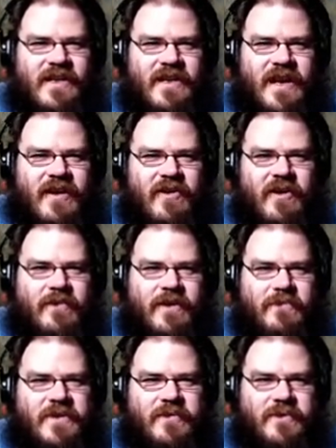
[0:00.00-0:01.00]
I don't know if I'll
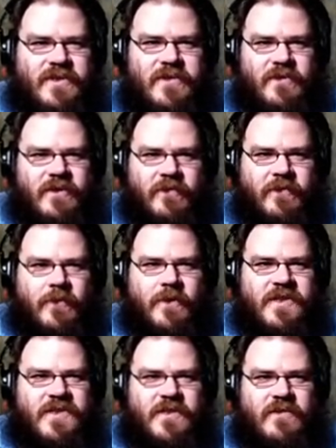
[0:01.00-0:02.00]
be able to afford
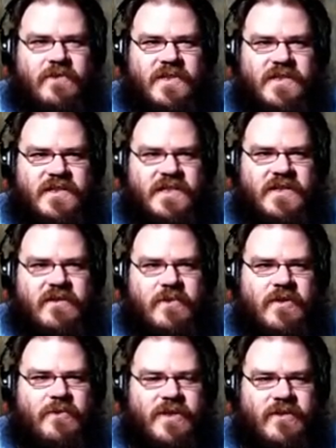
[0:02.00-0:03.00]
his services at the moment,